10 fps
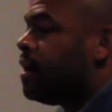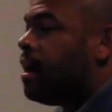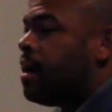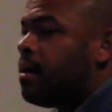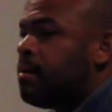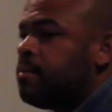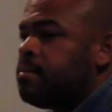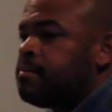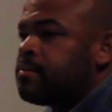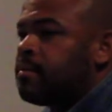
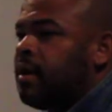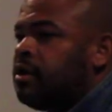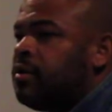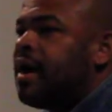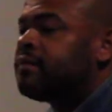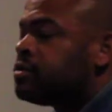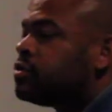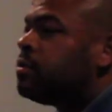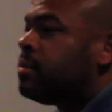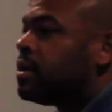And you have to
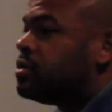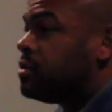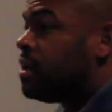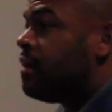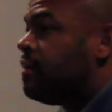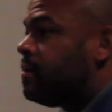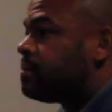do it because you love it.